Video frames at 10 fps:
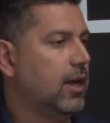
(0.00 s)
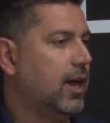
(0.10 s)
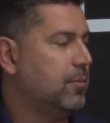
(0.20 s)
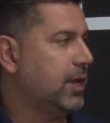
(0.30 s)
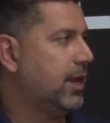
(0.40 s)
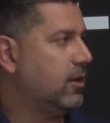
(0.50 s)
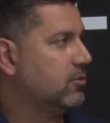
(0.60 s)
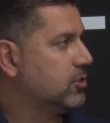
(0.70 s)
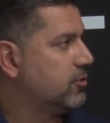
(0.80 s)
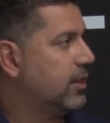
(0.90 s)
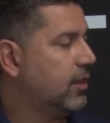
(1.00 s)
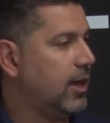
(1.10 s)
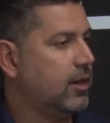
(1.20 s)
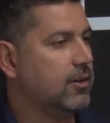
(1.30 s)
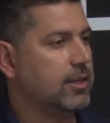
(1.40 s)
high mechanical strength
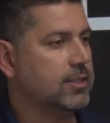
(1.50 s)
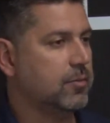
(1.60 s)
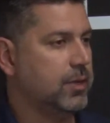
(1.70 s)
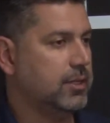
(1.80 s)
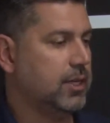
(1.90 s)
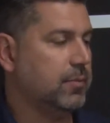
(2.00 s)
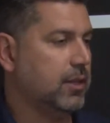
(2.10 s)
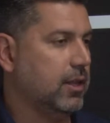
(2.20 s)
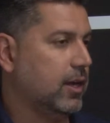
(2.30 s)
liner, and this could be something